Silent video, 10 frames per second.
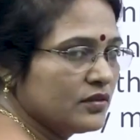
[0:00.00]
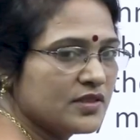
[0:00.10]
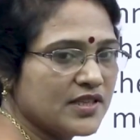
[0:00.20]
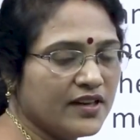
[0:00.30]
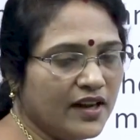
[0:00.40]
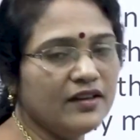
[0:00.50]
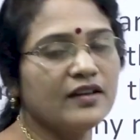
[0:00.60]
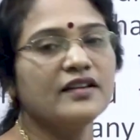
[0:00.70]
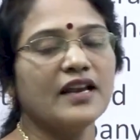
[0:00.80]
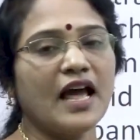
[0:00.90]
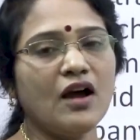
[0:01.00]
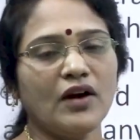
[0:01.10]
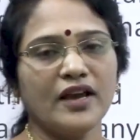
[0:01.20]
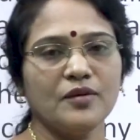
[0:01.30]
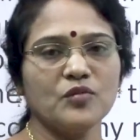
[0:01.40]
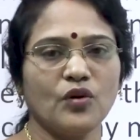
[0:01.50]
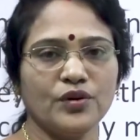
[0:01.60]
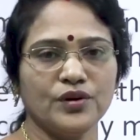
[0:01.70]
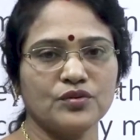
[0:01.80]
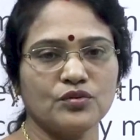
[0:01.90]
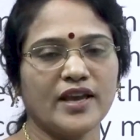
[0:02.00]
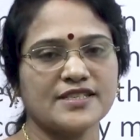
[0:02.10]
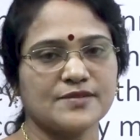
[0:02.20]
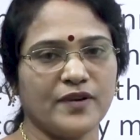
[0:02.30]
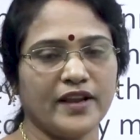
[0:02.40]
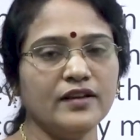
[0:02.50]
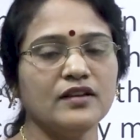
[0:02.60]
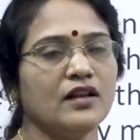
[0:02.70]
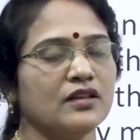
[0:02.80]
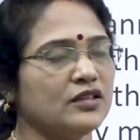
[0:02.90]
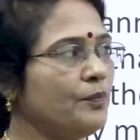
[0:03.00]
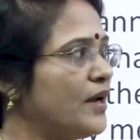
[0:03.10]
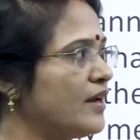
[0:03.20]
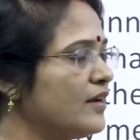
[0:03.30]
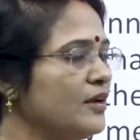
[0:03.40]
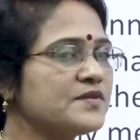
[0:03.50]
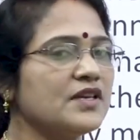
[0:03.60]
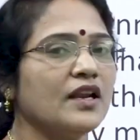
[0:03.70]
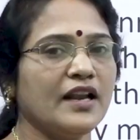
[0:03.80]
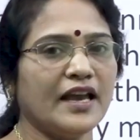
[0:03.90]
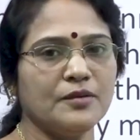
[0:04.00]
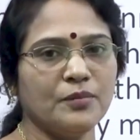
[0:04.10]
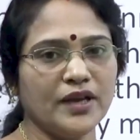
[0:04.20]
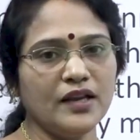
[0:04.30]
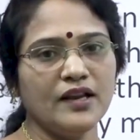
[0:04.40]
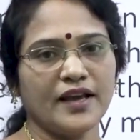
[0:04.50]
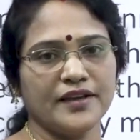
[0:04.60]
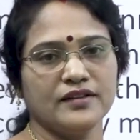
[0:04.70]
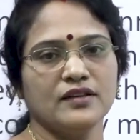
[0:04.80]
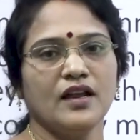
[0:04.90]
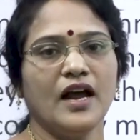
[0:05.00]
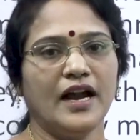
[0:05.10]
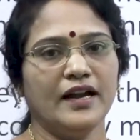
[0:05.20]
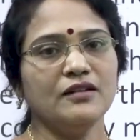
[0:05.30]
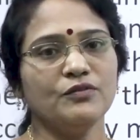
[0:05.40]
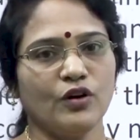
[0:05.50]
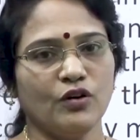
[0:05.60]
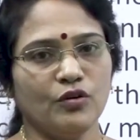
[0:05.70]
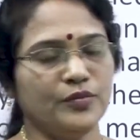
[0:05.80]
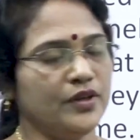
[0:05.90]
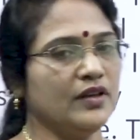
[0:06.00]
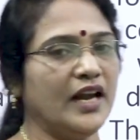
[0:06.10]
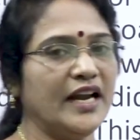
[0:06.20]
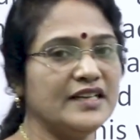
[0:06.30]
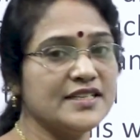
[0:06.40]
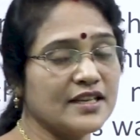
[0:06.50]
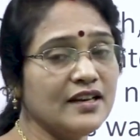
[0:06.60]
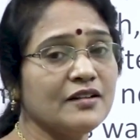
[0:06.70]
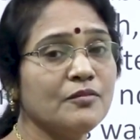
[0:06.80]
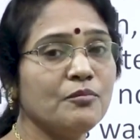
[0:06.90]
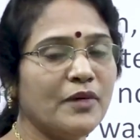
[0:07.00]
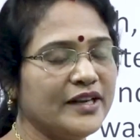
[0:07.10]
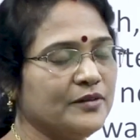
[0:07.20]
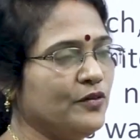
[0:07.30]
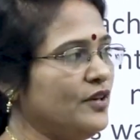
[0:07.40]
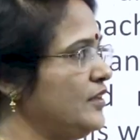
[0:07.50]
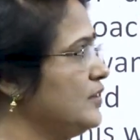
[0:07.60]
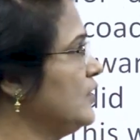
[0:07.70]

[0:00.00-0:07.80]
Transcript: Children, now I am going to explain the paragraphs line by line and follow me and listen mindfully.